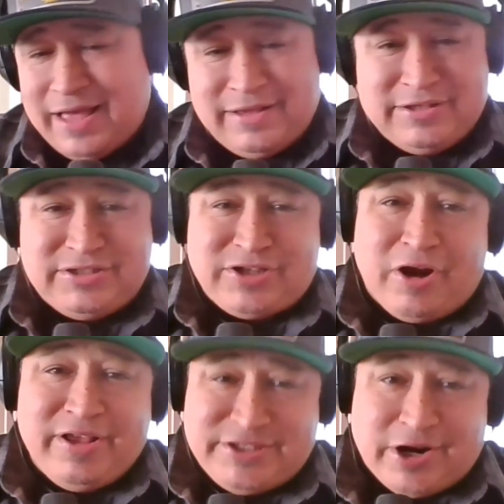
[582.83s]

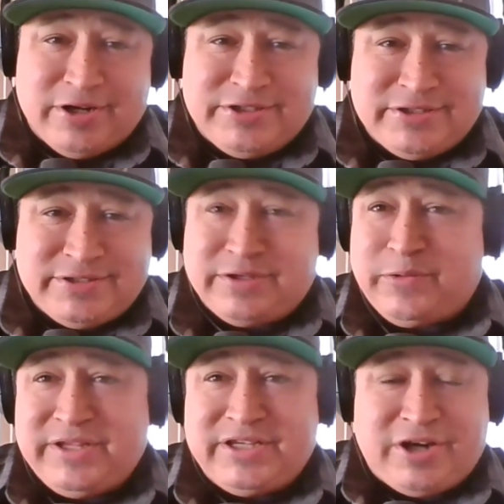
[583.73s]
Sorry, Chargers.
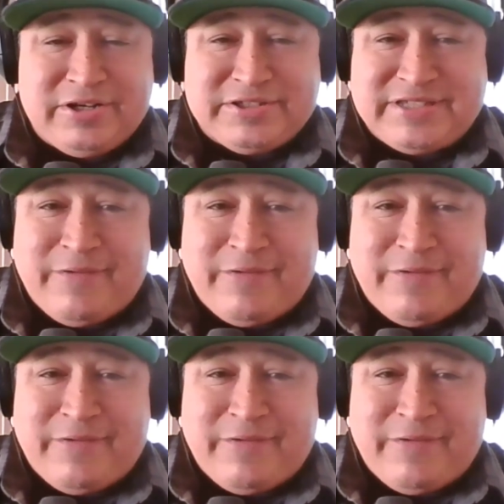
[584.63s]
When the Chargers